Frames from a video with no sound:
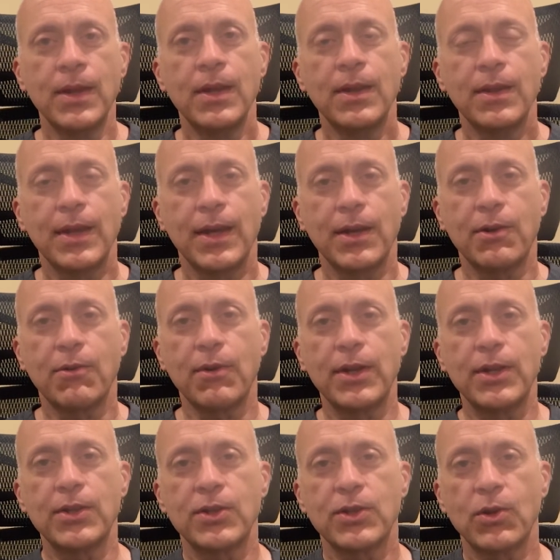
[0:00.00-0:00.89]
They had
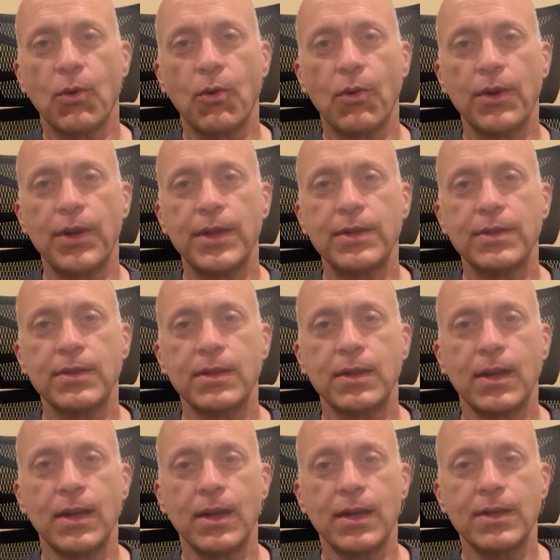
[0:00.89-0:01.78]
great stories
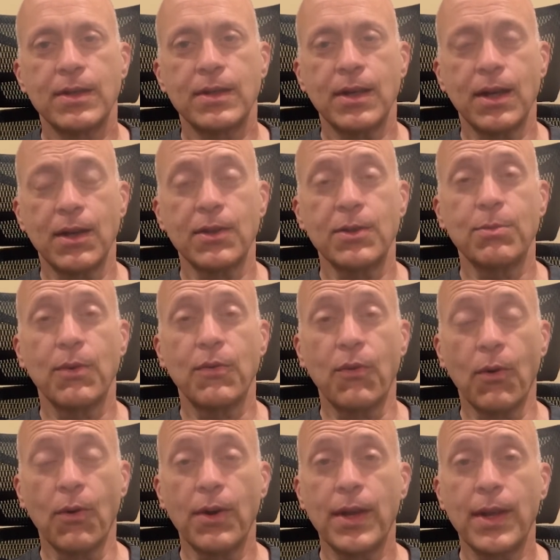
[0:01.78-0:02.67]
to tell us
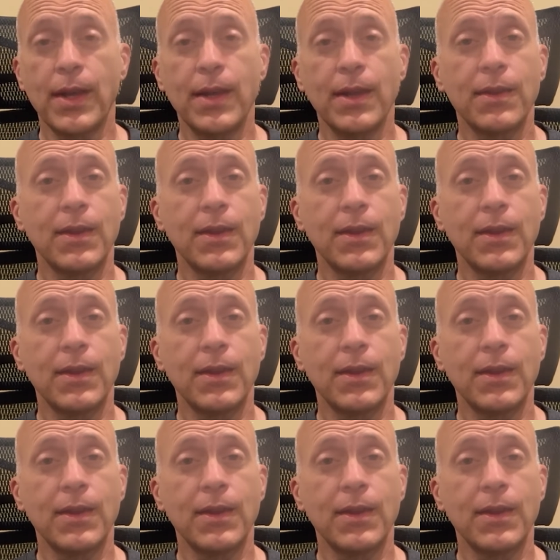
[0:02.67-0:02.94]
beforehand.